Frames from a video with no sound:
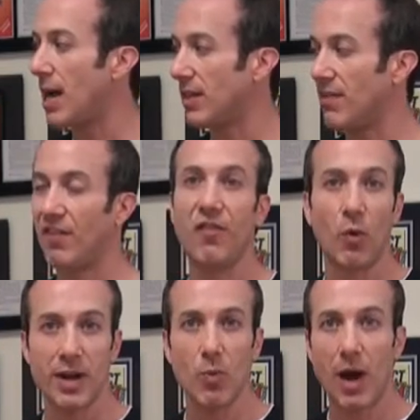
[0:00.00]
I love a
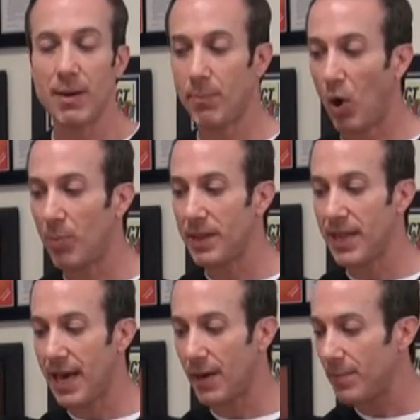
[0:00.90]
40-watt bulb in
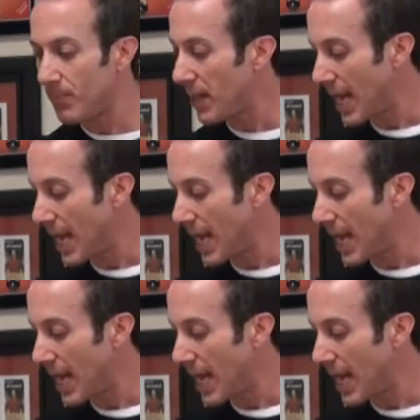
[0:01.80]
there,